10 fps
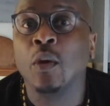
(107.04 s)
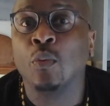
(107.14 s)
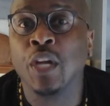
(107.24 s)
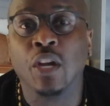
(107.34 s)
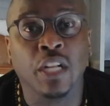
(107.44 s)

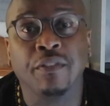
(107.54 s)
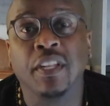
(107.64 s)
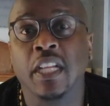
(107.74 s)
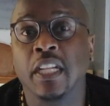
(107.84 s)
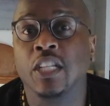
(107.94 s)
we are
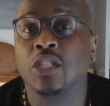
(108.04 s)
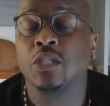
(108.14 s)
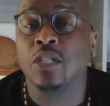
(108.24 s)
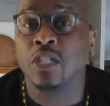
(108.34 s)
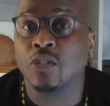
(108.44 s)
living in
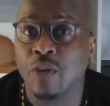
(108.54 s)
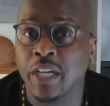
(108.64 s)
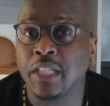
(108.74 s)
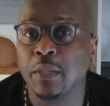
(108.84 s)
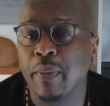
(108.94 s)
this
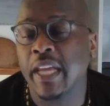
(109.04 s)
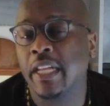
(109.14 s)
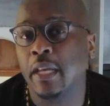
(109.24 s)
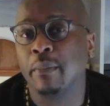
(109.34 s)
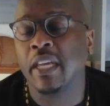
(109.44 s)
crazy
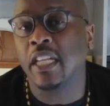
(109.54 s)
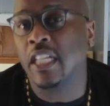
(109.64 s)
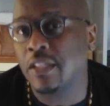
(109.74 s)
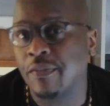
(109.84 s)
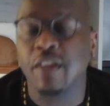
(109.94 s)
pandemic, and
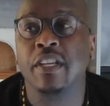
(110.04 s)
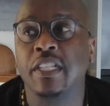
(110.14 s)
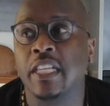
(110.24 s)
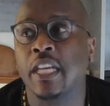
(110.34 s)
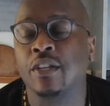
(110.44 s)
it's very
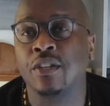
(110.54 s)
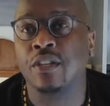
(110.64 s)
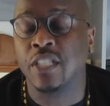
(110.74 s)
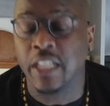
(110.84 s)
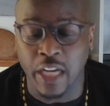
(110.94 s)

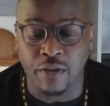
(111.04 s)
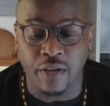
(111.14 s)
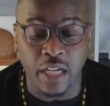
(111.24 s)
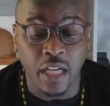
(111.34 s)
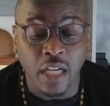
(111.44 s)

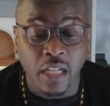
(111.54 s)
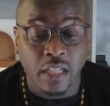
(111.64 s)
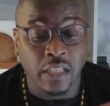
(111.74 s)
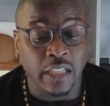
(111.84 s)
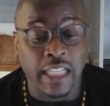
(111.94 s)
scary.
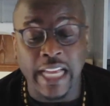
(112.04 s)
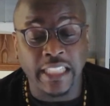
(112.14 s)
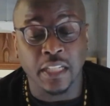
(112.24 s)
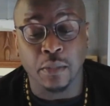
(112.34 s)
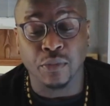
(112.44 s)
The
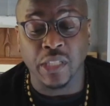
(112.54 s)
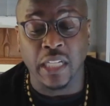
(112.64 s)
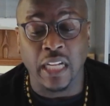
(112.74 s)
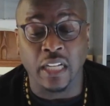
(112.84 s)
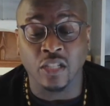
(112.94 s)
last numbers
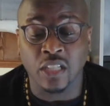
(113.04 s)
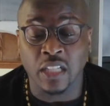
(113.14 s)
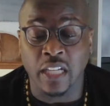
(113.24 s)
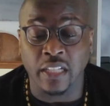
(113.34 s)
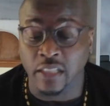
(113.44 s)
that I
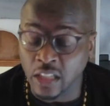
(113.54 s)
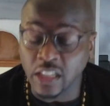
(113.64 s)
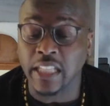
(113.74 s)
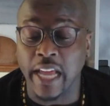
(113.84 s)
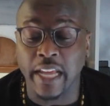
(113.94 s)

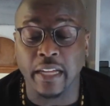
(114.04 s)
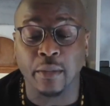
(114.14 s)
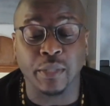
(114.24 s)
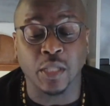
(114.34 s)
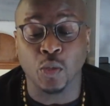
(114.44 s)
looked at, it
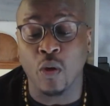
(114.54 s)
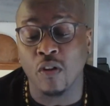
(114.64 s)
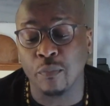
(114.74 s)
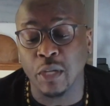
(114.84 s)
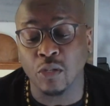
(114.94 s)
was
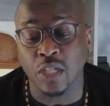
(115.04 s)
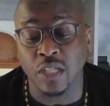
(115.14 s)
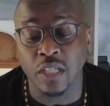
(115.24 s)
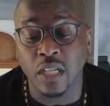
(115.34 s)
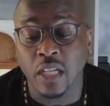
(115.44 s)
12
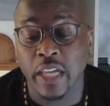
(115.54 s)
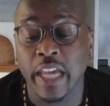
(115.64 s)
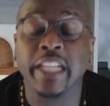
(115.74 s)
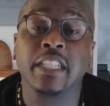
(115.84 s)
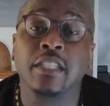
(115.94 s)
million
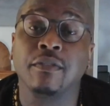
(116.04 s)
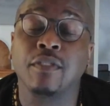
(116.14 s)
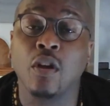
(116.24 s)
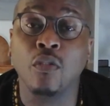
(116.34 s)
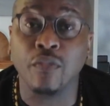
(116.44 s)
cases of
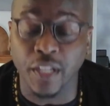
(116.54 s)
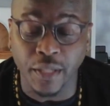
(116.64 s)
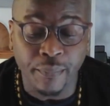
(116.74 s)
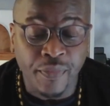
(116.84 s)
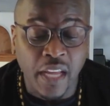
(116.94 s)
COVID,
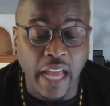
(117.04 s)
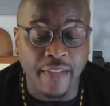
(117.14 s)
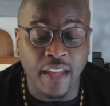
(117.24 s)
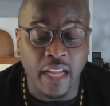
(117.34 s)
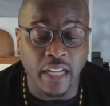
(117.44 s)

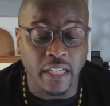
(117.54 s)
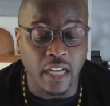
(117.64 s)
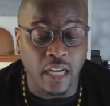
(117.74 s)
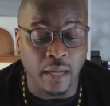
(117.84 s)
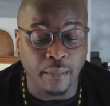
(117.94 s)
and then
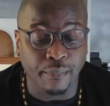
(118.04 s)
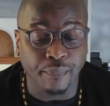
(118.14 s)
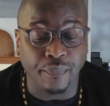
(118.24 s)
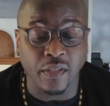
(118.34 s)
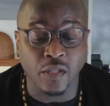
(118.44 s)

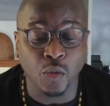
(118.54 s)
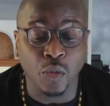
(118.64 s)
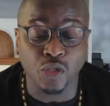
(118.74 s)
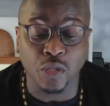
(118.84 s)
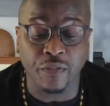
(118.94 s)

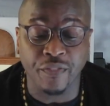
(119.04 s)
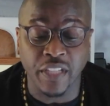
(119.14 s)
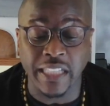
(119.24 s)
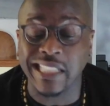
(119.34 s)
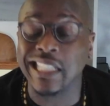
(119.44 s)

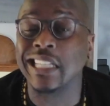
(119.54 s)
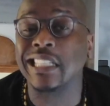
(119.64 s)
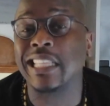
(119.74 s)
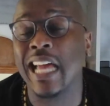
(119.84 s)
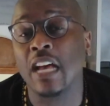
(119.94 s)

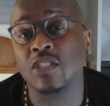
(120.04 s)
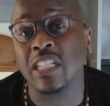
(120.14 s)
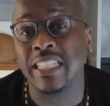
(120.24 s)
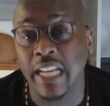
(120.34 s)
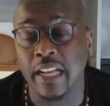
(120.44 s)

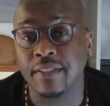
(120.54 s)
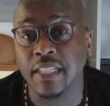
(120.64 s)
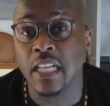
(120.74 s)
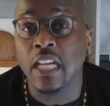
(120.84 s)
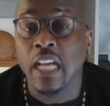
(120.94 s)
256,000
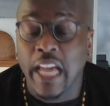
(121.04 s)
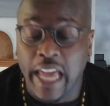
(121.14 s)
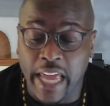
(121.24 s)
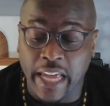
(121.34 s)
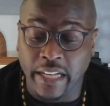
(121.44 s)
deaths.
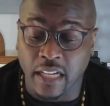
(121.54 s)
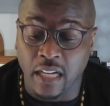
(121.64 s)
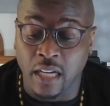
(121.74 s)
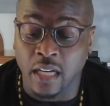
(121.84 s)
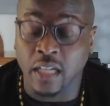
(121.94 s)
And
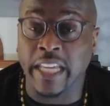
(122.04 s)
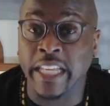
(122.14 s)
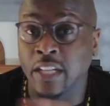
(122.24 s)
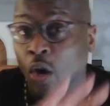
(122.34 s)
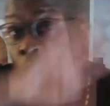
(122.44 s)

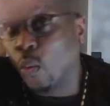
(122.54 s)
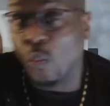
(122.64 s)
in the whole